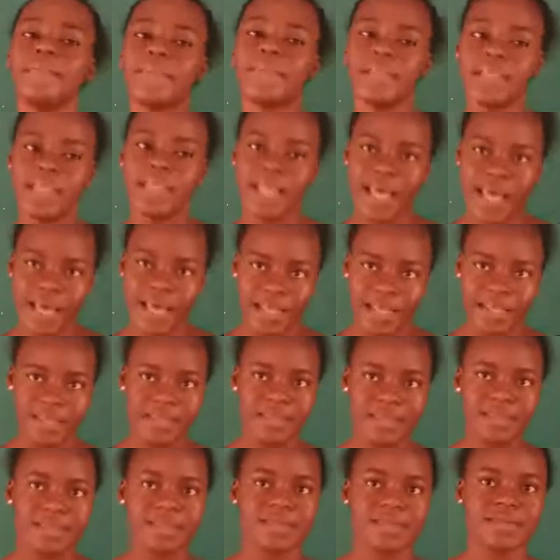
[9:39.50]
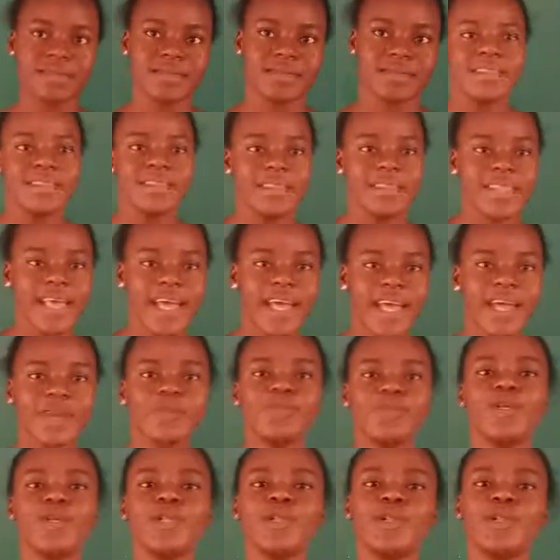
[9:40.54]
plants.
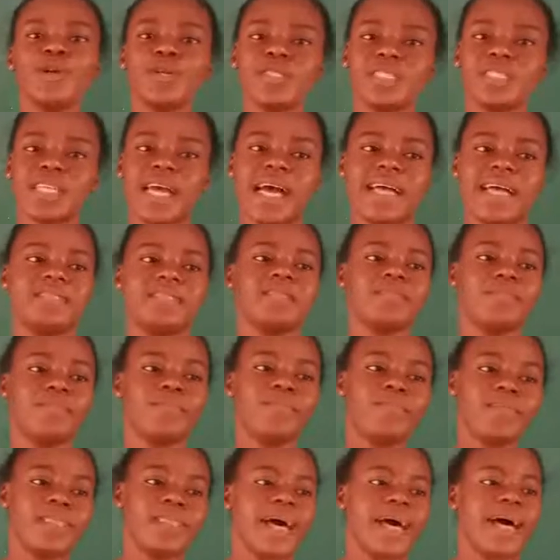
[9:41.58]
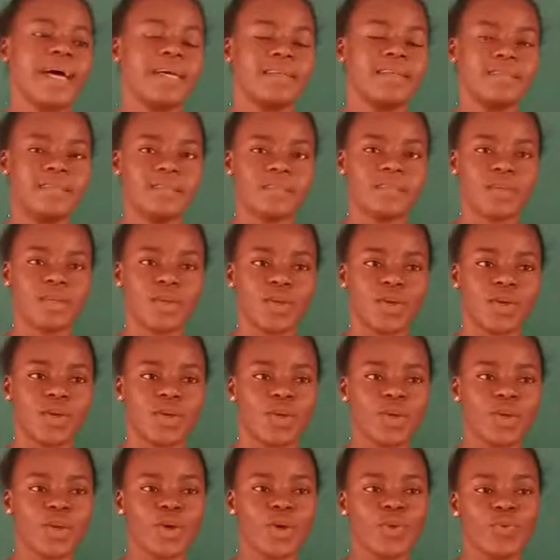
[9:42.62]
Then we looked at plants.
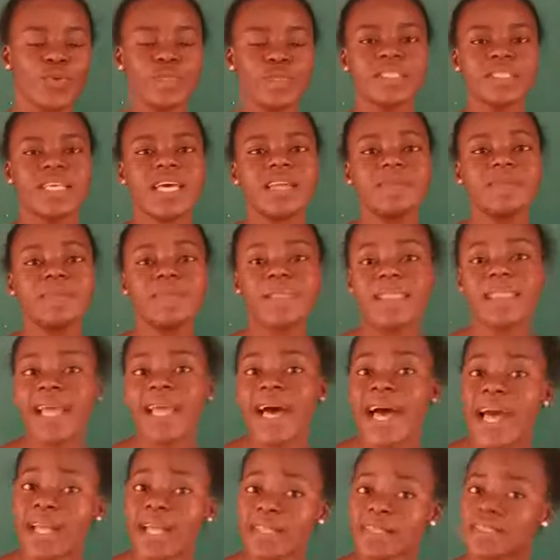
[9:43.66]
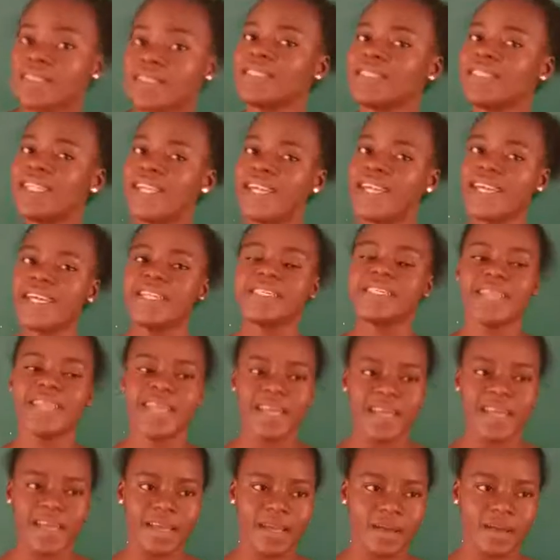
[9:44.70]
We said plants
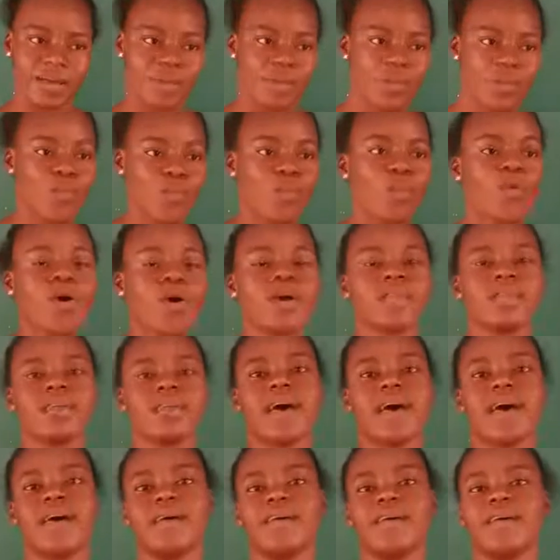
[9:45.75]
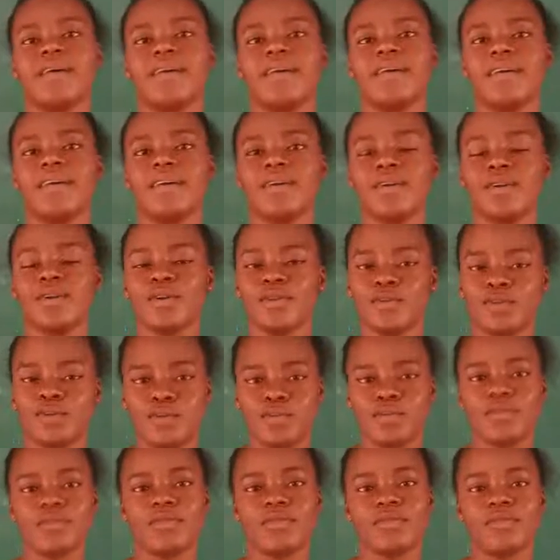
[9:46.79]
need water
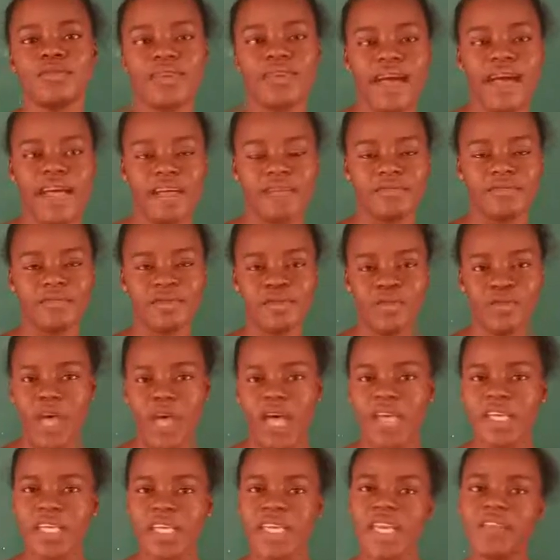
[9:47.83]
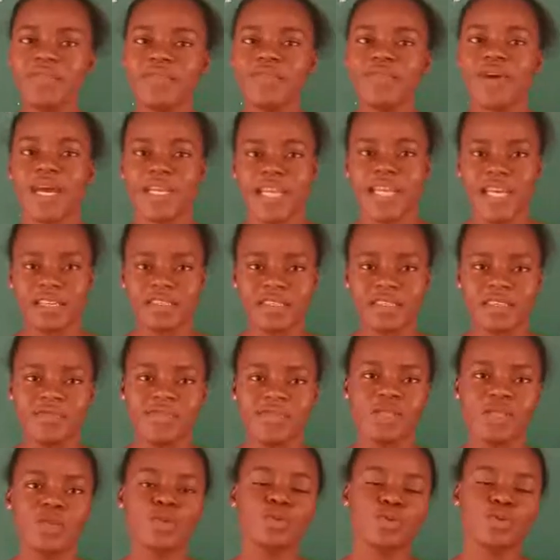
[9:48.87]
to survive. So I gave you an
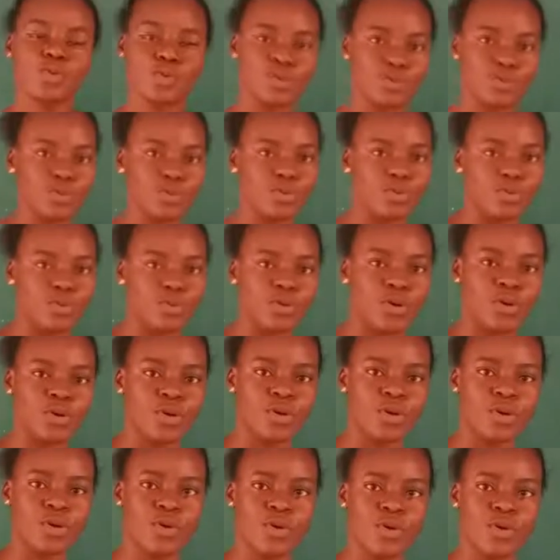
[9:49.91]
activity to do.